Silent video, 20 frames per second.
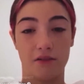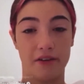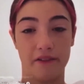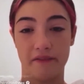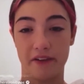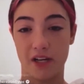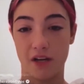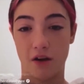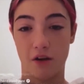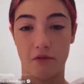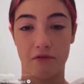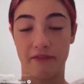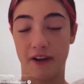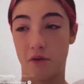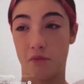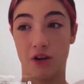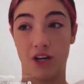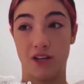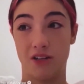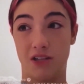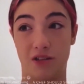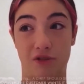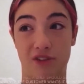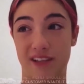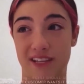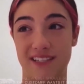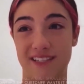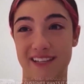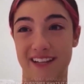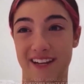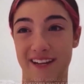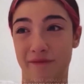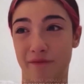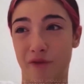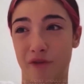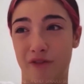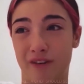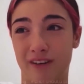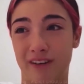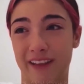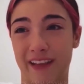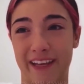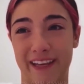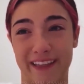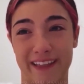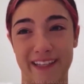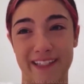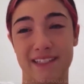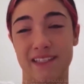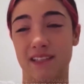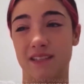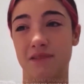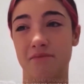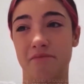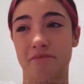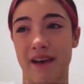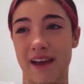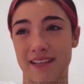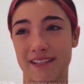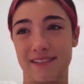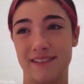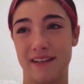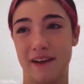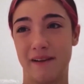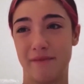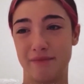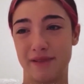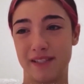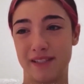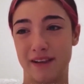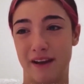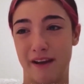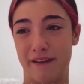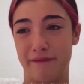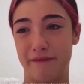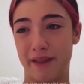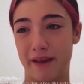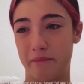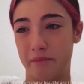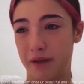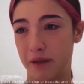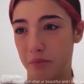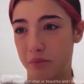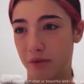went downhill between them when some of Rae's old TikTok activity was